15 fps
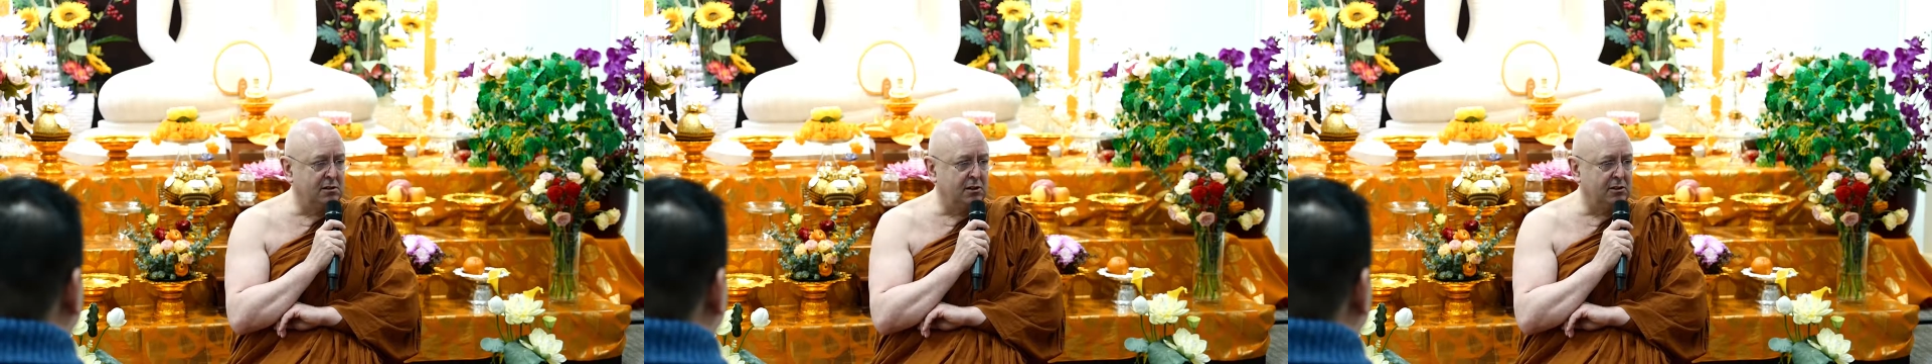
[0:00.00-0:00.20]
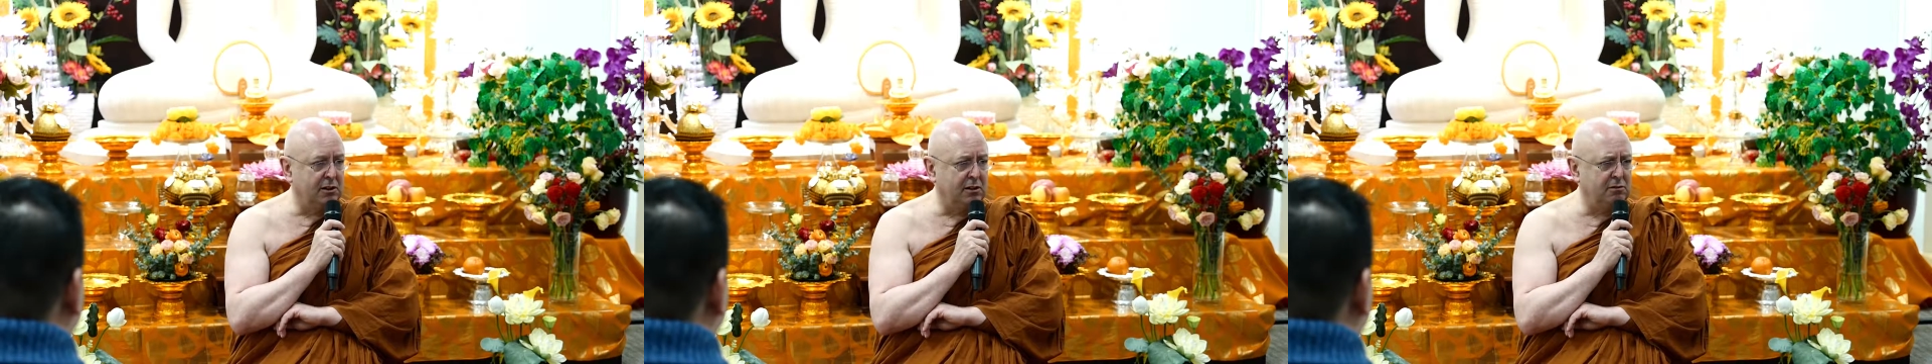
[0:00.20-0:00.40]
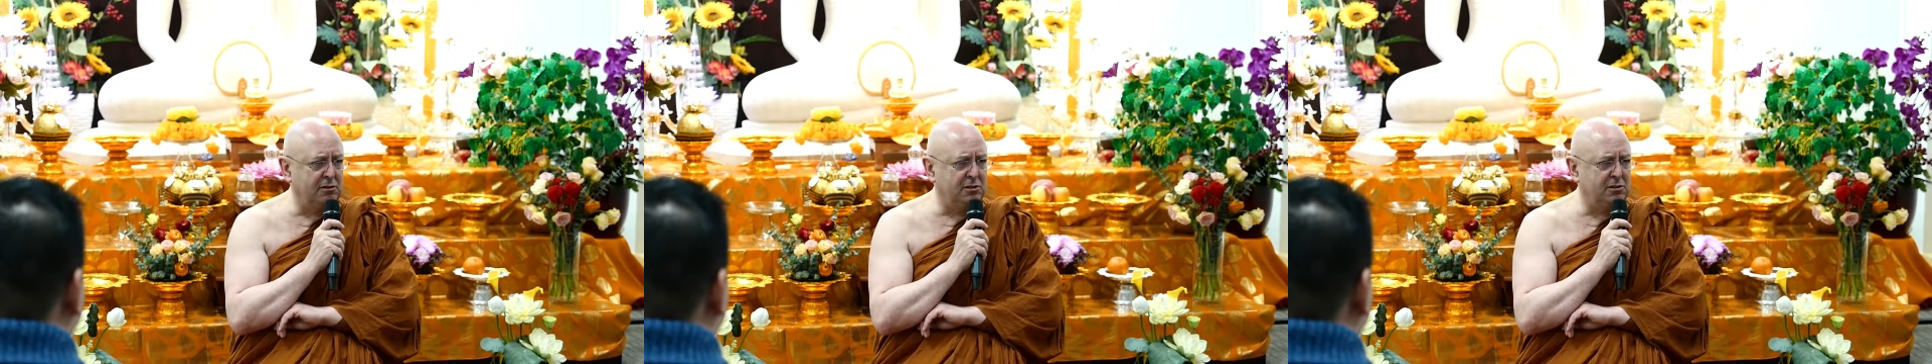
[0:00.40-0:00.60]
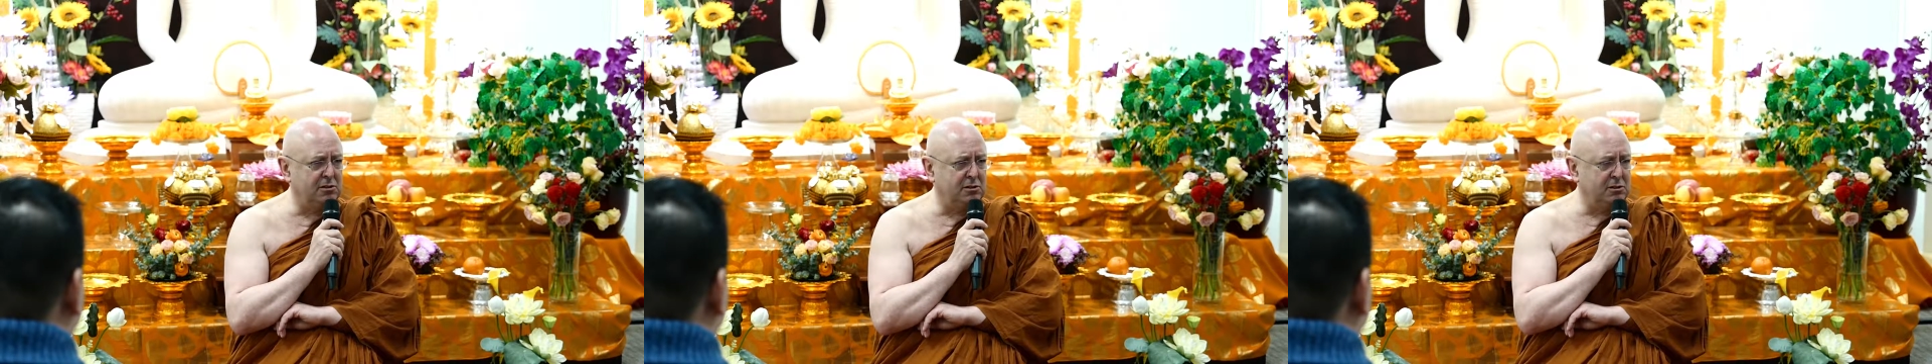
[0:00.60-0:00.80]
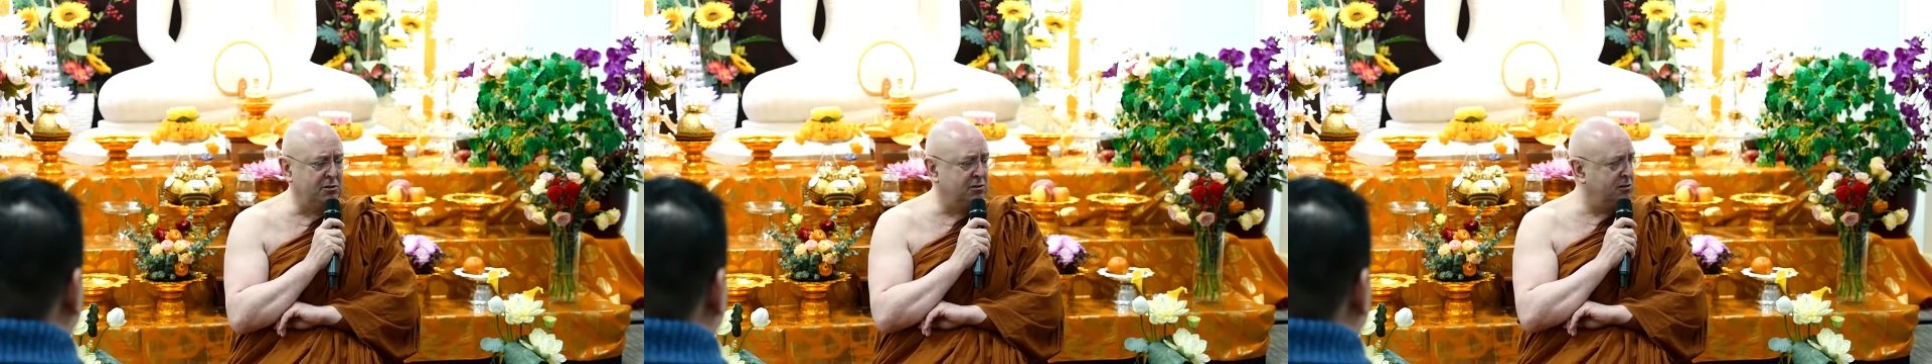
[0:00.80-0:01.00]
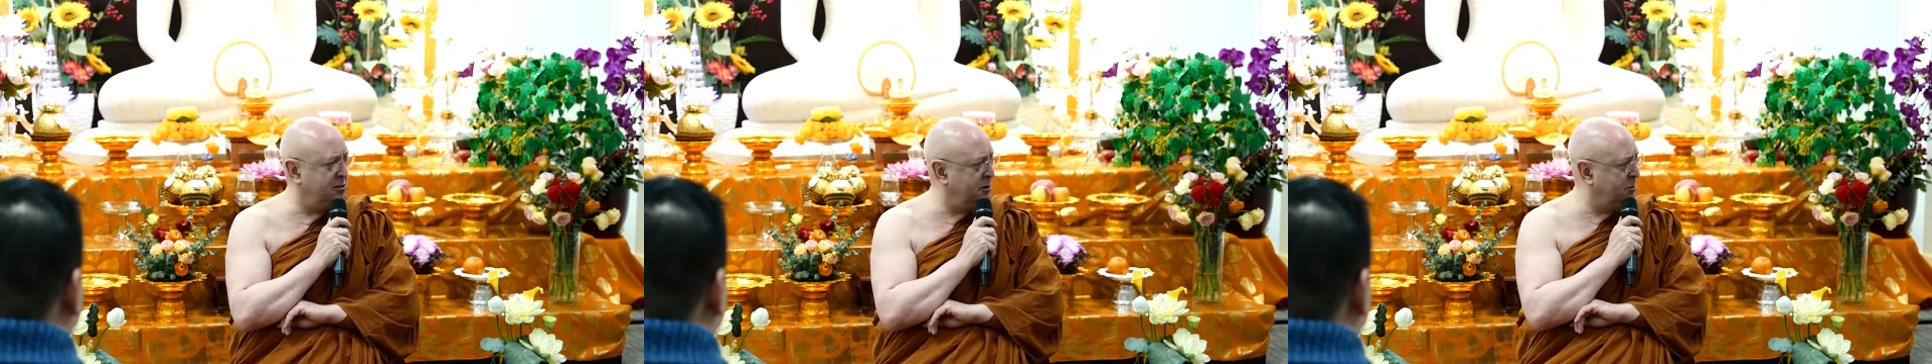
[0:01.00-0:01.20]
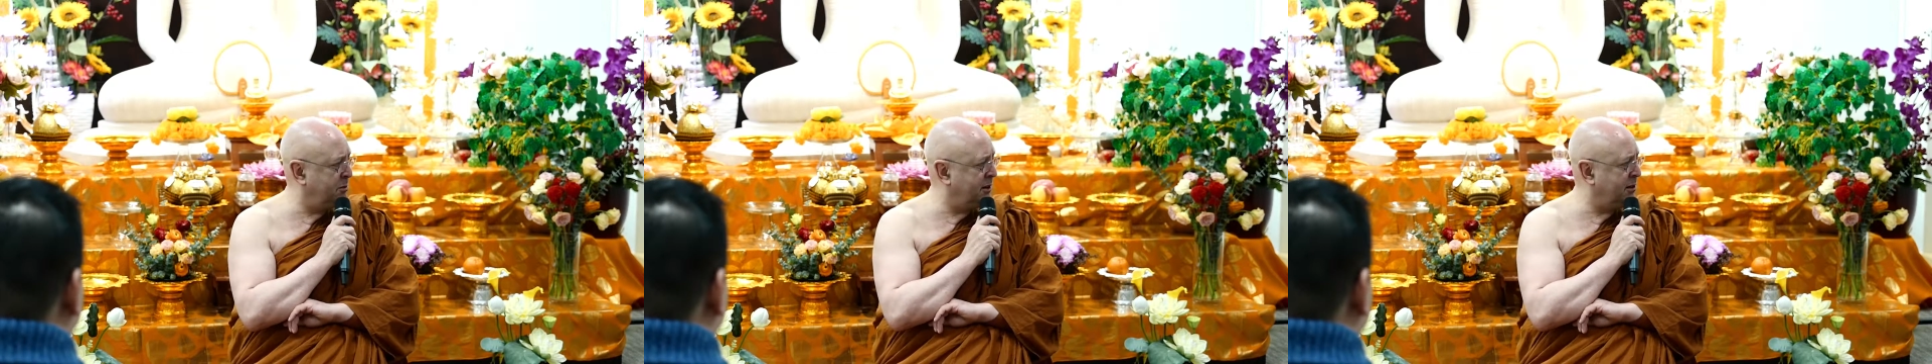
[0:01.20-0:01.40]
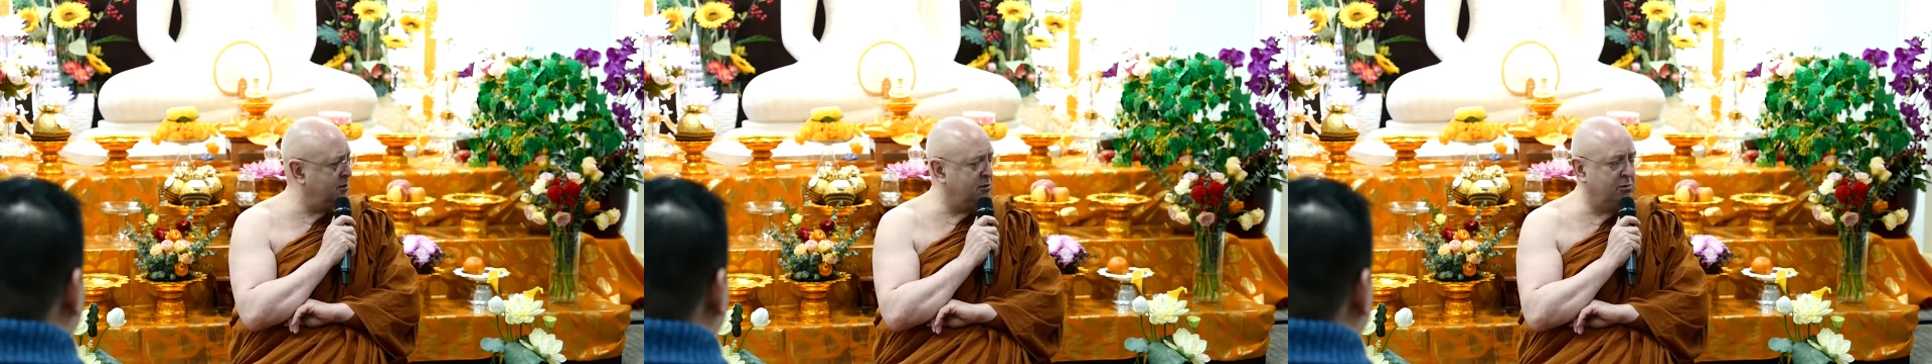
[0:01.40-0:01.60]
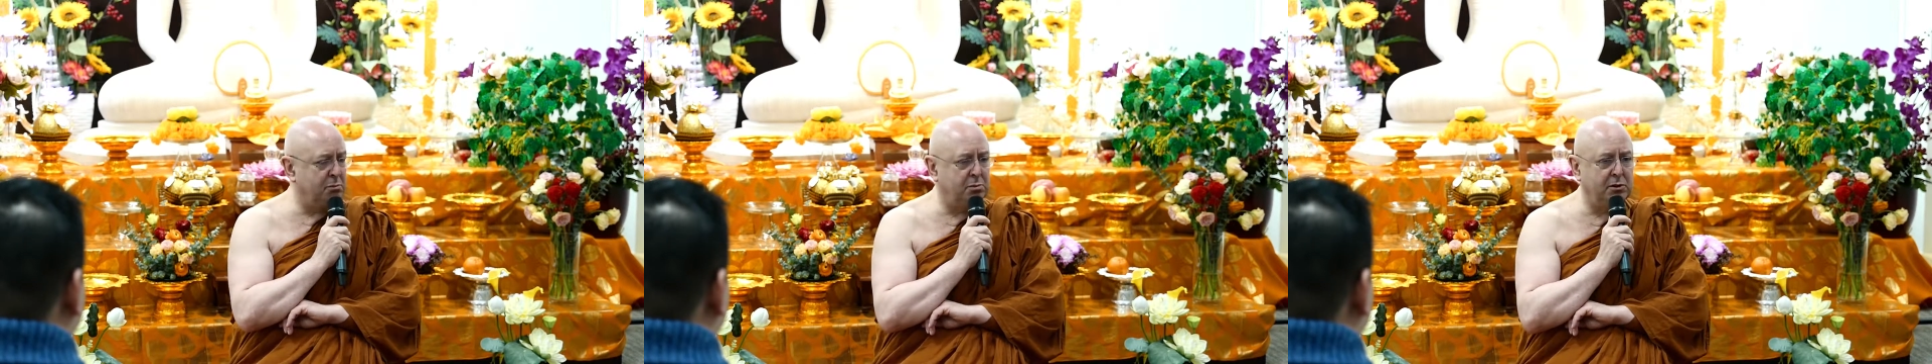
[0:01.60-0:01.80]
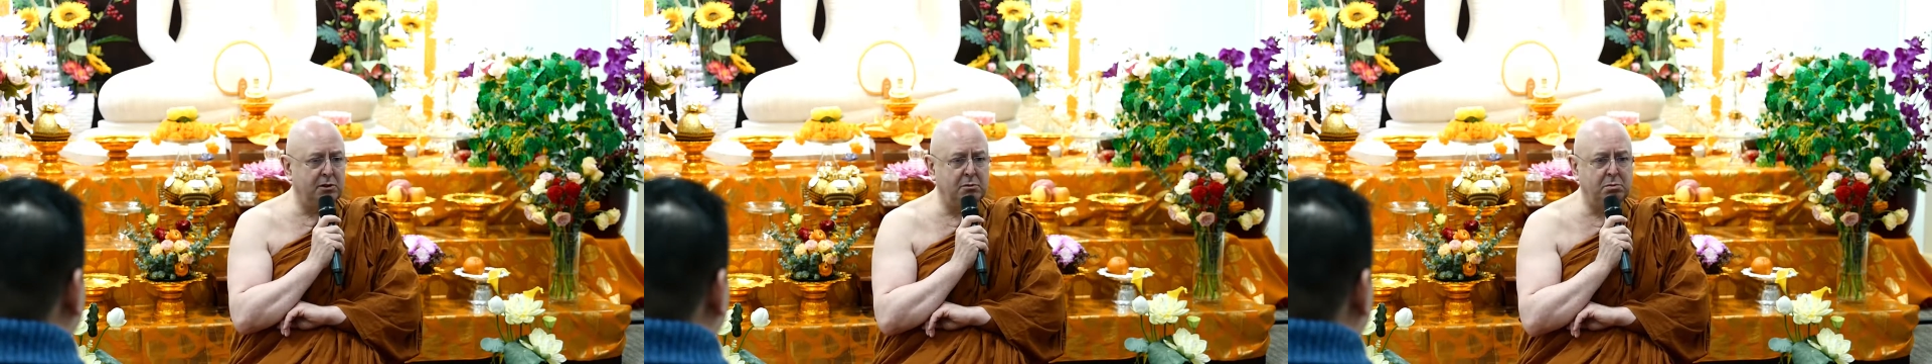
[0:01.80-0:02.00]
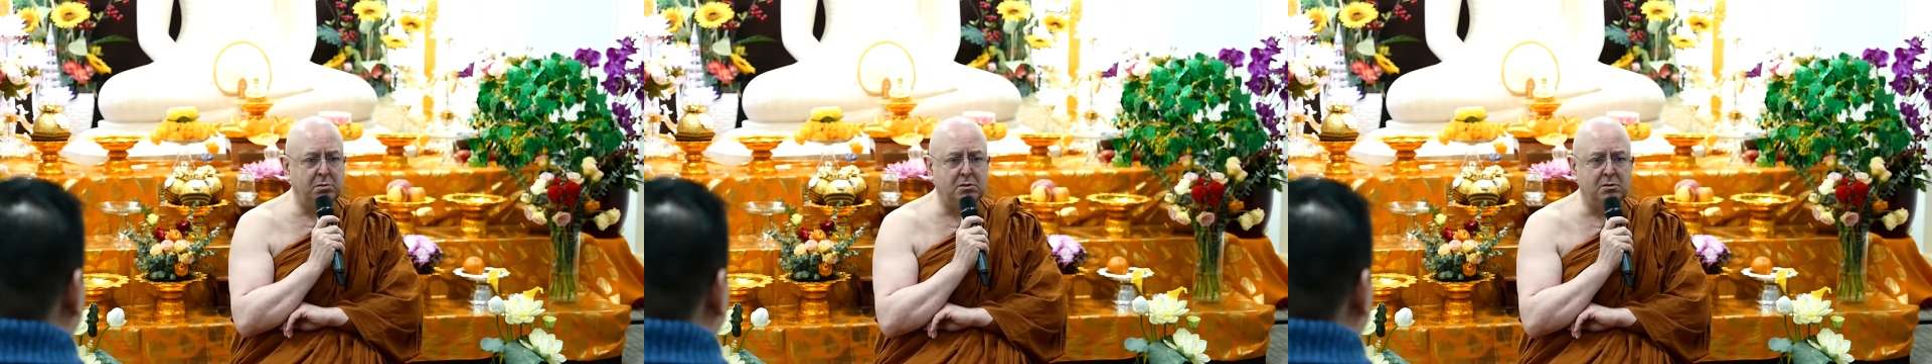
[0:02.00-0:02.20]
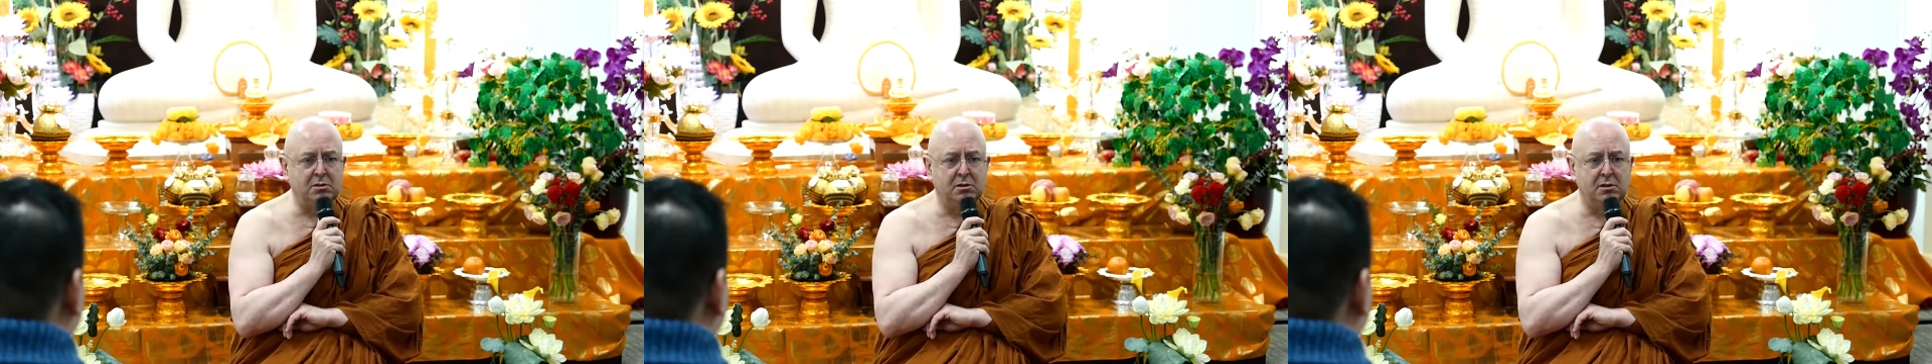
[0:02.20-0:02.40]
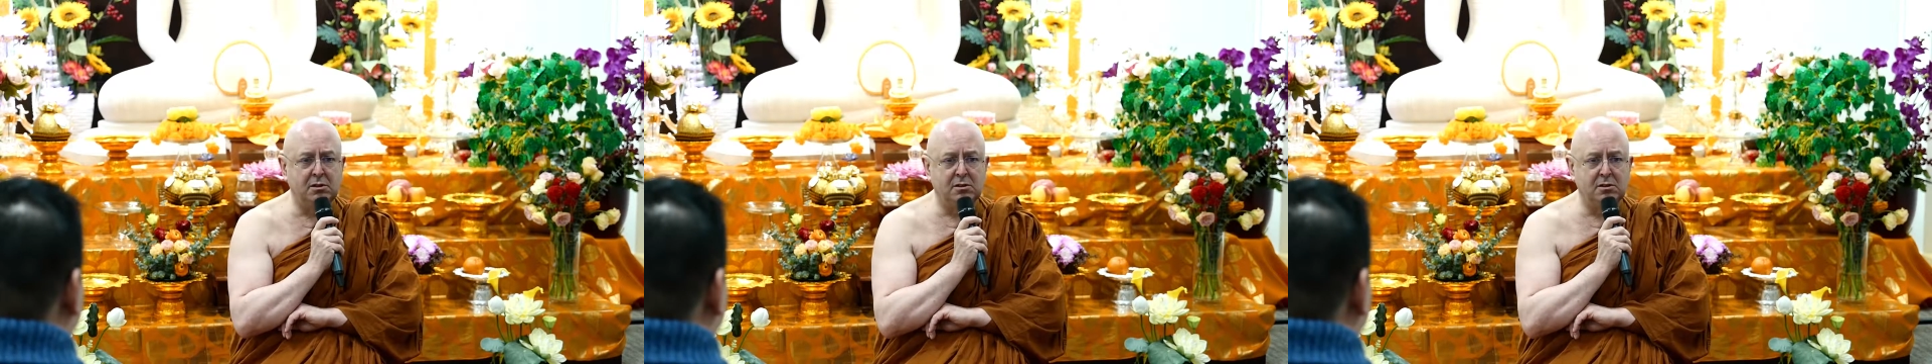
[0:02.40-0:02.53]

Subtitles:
they reduced the amount of people